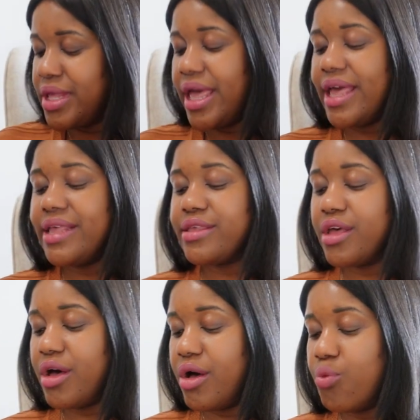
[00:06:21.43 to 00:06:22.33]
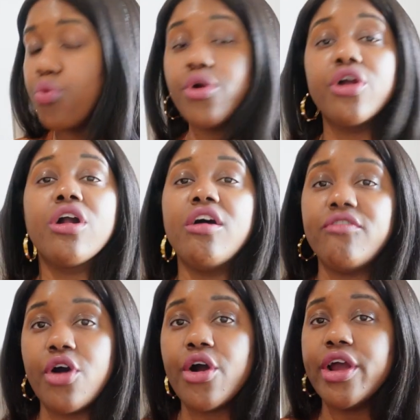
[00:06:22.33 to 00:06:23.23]
It's a work of
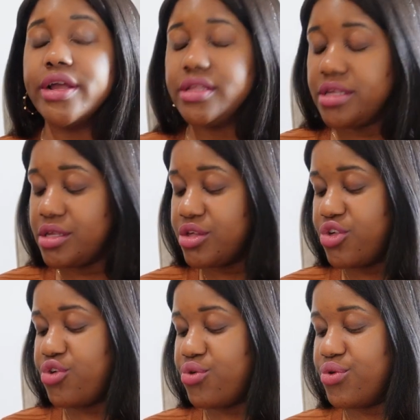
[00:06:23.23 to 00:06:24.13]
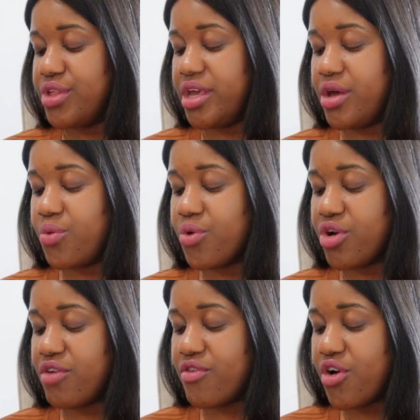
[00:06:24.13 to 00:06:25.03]
art. This is truly a
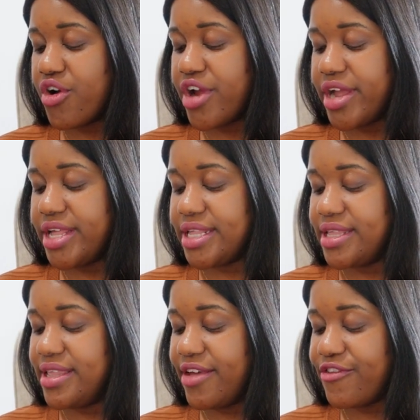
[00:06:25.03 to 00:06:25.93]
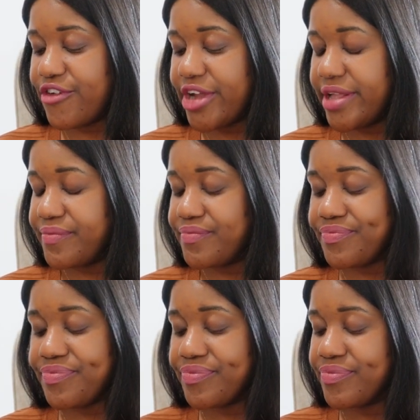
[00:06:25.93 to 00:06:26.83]
work of art. It's different.
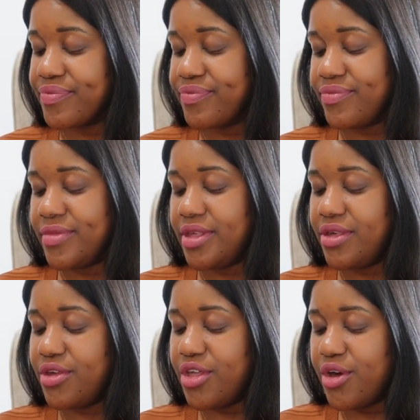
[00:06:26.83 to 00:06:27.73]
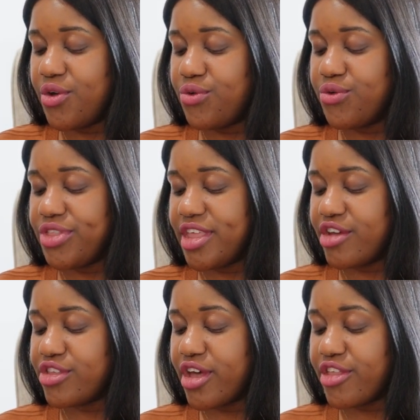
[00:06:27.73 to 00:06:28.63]
You know,
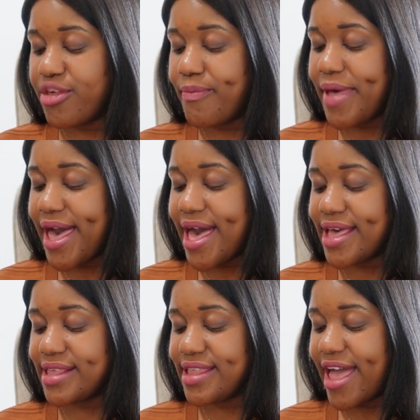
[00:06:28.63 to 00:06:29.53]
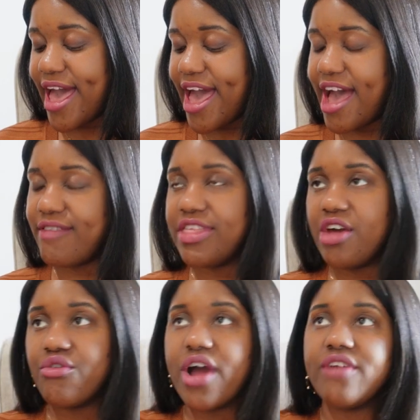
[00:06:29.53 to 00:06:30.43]
there's other bags that have
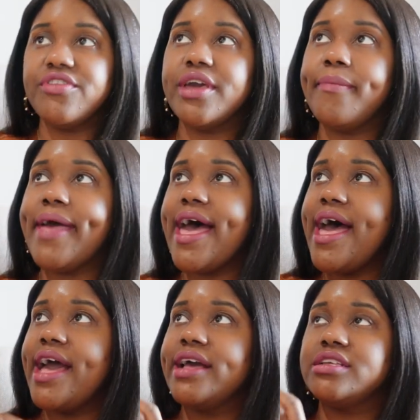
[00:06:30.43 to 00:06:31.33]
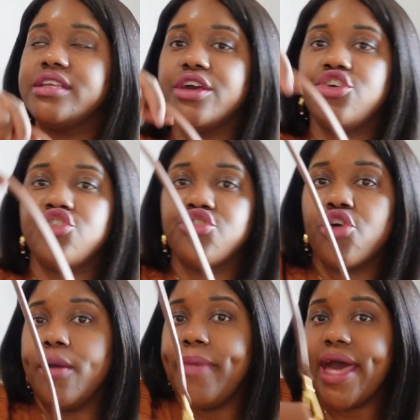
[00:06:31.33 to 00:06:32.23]
their raffia bags, their
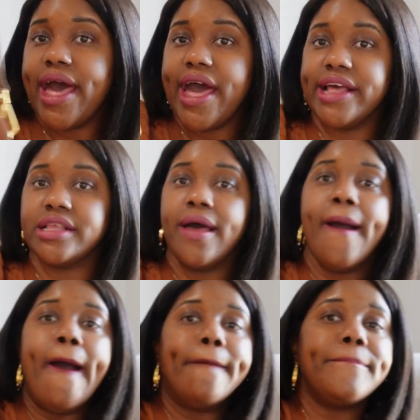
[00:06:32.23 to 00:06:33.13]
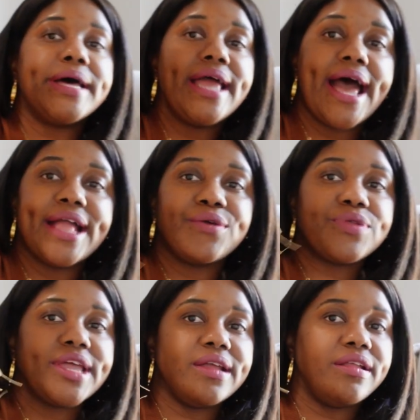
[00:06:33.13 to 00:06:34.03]
straw bags, but I don't
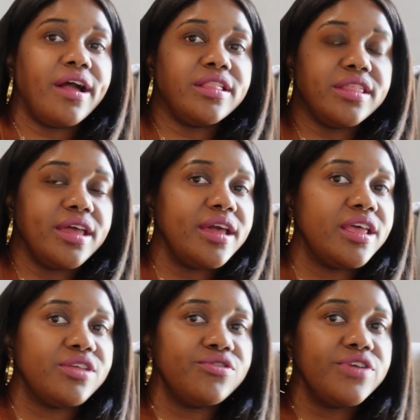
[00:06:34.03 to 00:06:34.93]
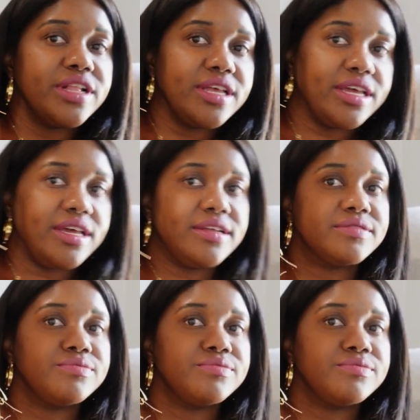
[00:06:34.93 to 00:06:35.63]
think nothing is really